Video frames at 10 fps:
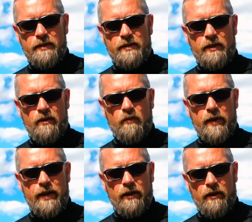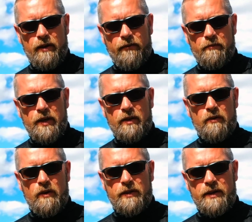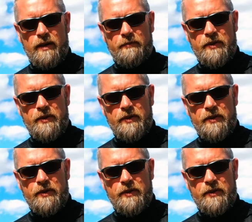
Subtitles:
So we're now going from Nikkaluokta up